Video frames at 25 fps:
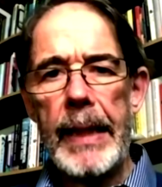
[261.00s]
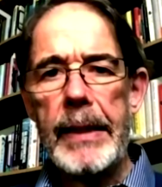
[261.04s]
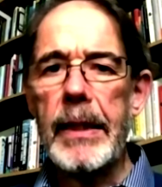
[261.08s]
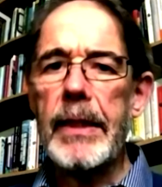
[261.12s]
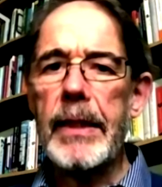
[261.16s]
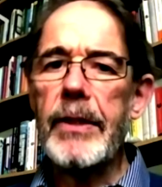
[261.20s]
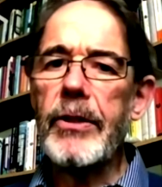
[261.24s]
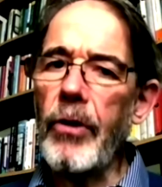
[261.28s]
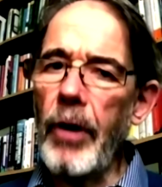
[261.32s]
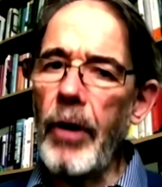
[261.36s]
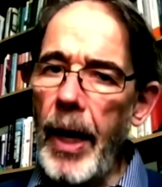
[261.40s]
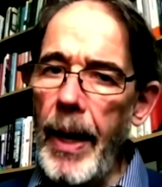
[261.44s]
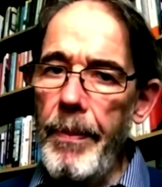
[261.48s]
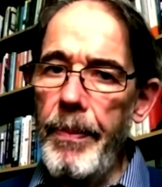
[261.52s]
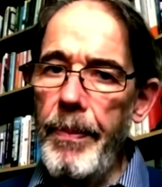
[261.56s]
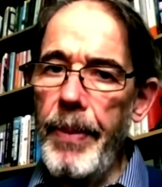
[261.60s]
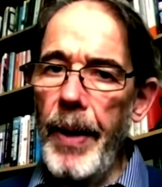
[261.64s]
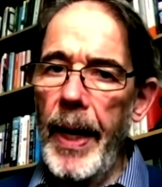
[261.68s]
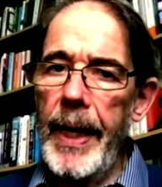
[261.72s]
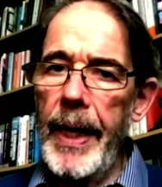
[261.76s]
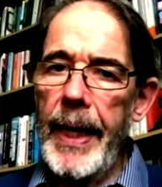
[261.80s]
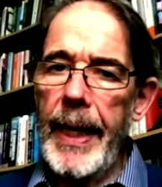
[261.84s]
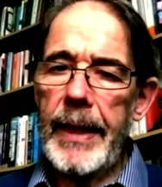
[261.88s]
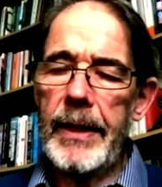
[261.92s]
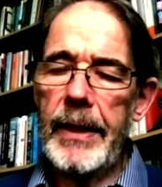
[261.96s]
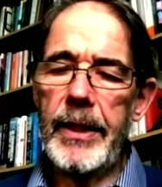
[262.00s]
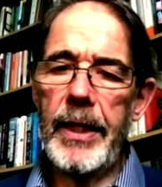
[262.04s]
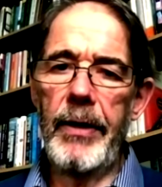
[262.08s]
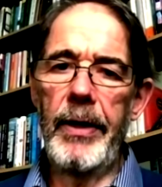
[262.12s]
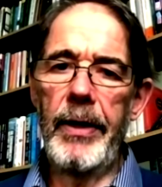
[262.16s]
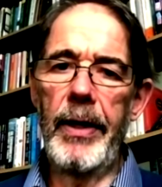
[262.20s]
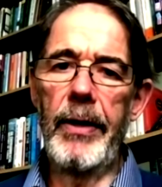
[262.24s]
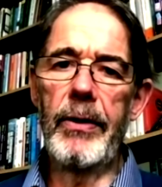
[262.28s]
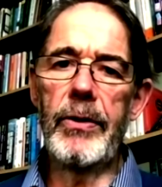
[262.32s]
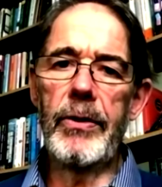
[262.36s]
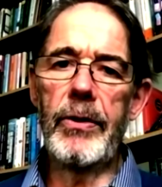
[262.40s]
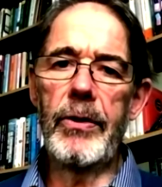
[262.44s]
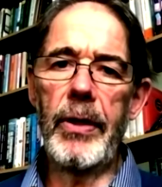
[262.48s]
described by
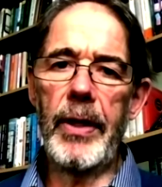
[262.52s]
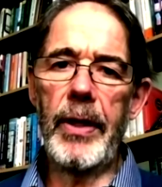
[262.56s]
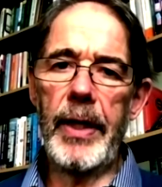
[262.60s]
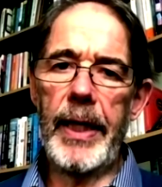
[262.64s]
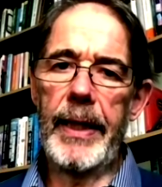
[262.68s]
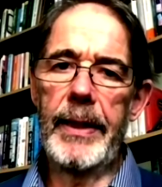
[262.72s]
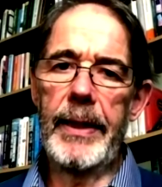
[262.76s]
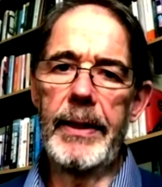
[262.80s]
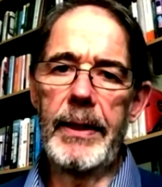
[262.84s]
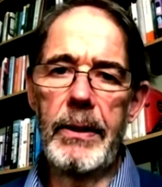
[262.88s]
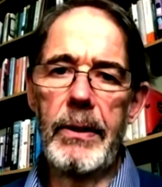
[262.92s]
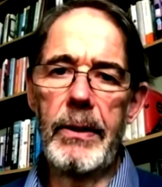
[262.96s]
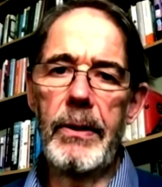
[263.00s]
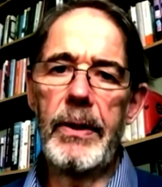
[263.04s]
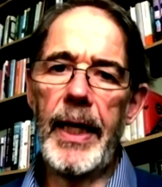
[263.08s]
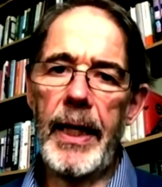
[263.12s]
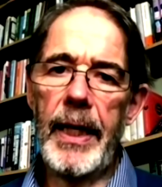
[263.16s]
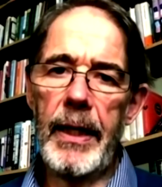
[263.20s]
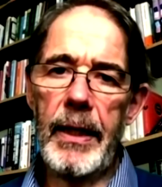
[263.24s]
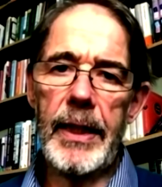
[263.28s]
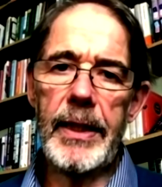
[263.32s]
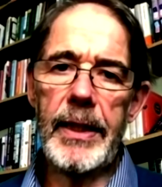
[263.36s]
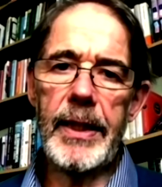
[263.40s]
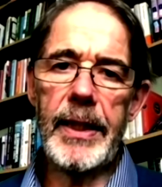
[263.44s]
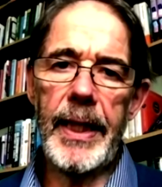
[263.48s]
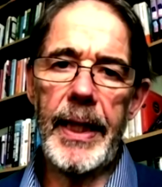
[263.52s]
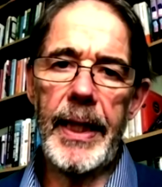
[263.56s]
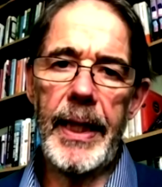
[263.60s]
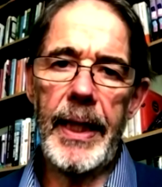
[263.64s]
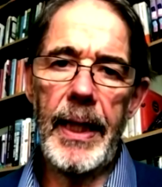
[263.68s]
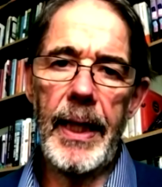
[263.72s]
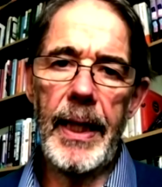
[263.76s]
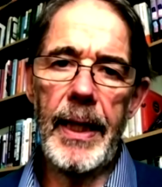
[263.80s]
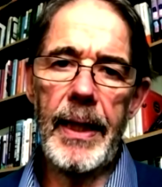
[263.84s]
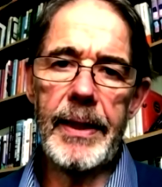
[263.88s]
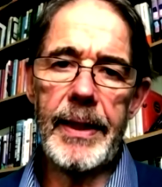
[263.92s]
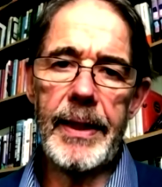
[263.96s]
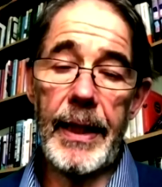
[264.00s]
Antonio Guterres,
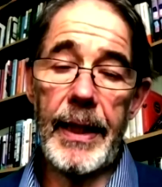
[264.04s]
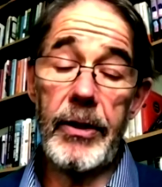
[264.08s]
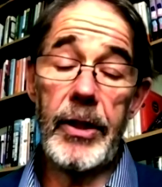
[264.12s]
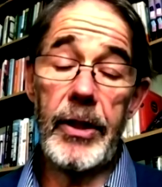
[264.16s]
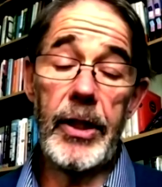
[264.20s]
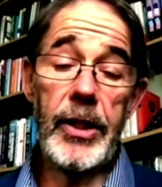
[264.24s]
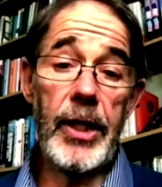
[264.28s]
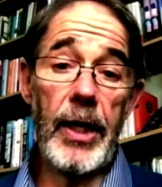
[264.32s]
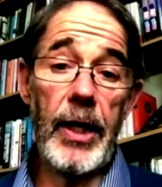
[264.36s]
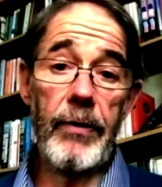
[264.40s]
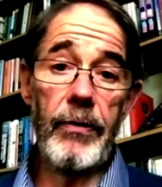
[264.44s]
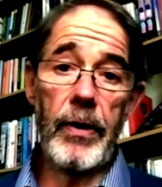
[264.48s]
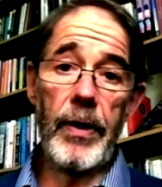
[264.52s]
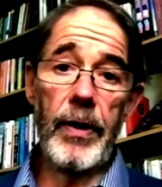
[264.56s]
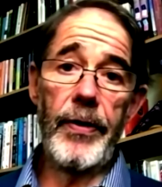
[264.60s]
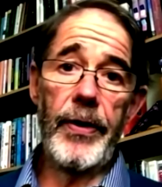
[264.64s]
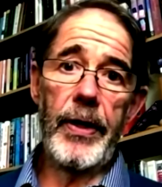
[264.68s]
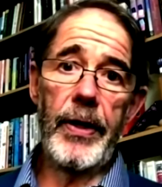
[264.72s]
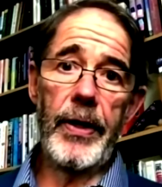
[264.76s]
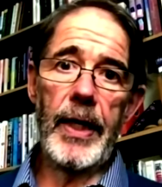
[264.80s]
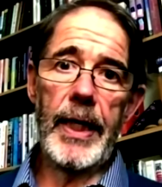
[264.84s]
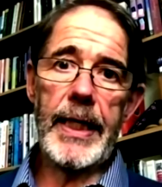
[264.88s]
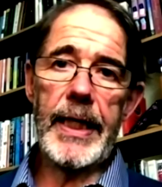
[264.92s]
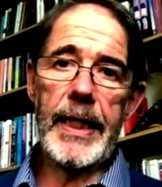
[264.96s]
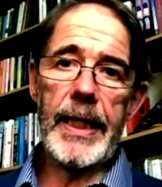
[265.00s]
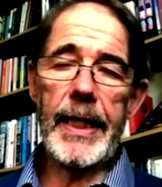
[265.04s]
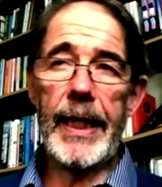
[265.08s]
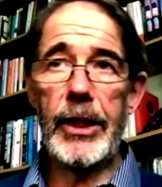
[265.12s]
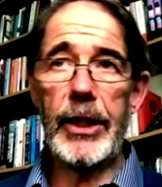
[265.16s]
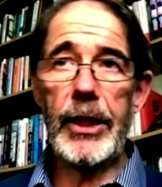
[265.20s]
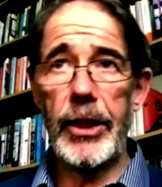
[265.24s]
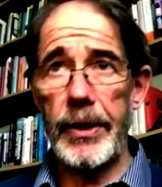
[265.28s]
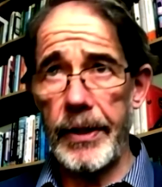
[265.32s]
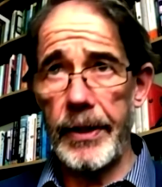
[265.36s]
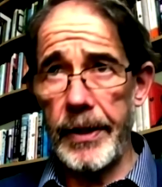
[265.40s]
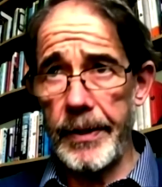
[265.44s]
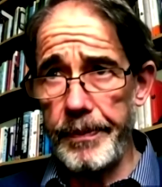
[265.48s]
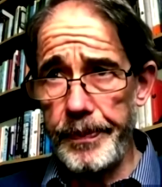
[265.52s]
the Secretary General of the United
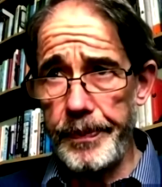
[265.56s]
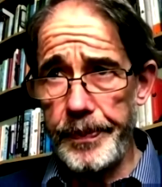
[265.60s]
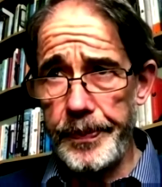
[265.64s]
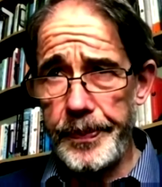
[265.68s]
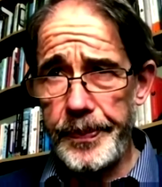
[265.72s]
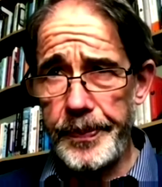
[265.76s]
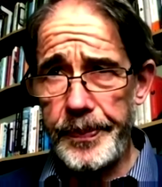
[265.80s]
Nations,